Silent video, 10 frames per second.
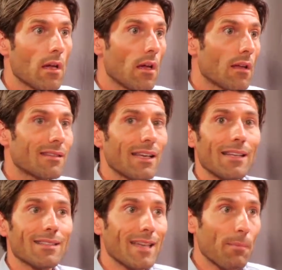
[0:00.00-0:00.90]
they need
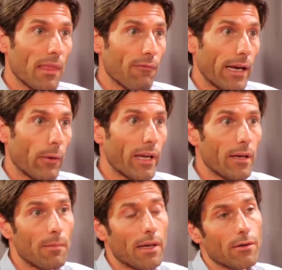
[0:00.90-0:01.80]
something very quick
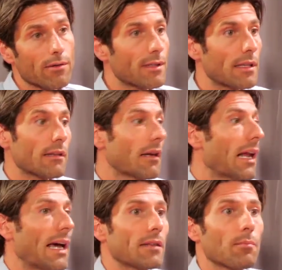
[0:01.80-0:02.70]
because the
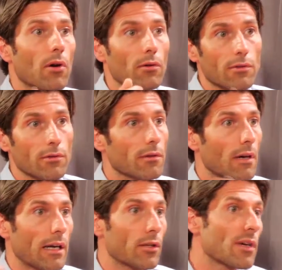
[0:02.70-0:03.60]
client brought to you
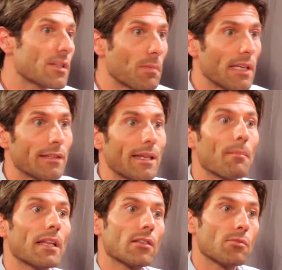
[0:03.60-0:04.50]
a USB 10
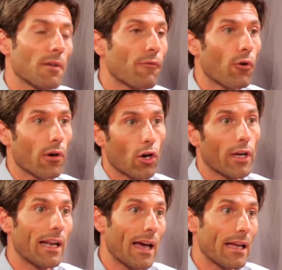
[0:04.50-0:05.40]
minutes before going
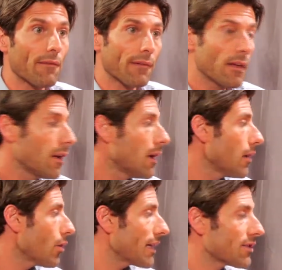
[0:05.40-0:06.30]
live. You
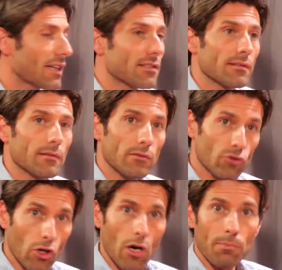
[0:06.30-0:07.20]
can just
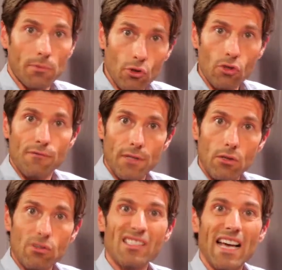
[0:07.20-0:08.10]
drop those
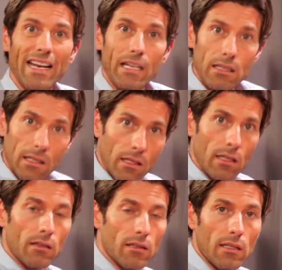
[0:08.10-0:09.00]
videos directly
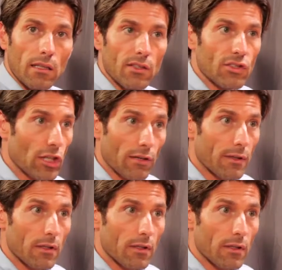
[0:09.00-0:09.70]
in the server,